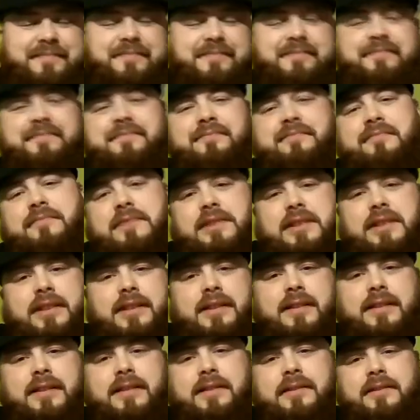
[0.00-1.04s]

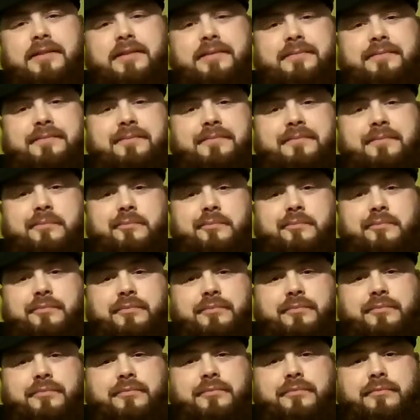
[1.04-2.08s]

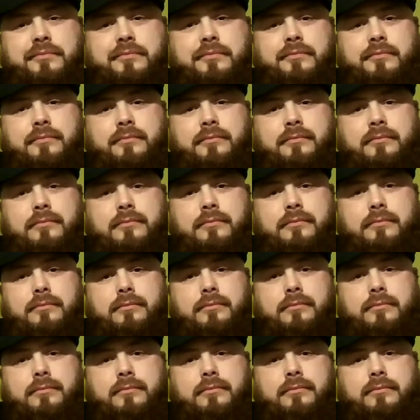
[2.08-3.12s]

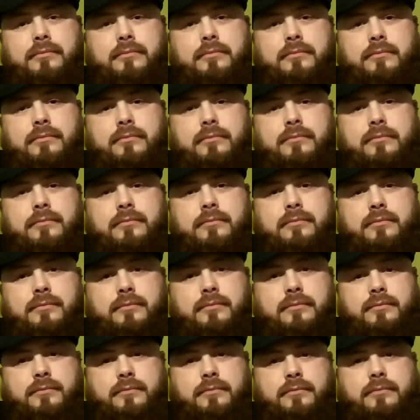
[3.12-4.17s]

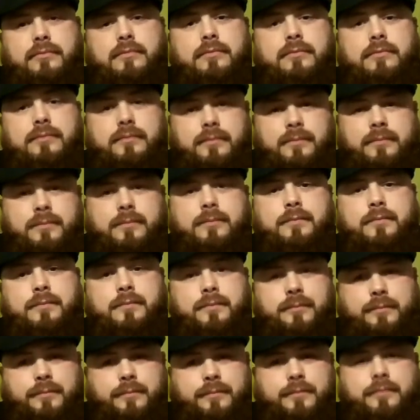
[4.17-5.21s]

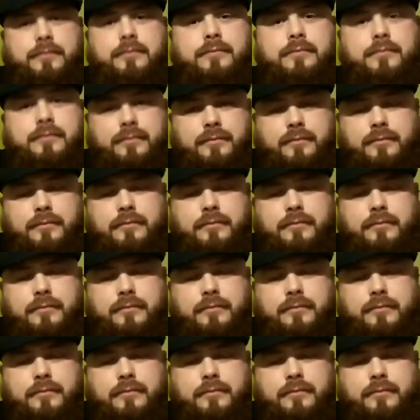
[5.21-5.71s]
[no speech]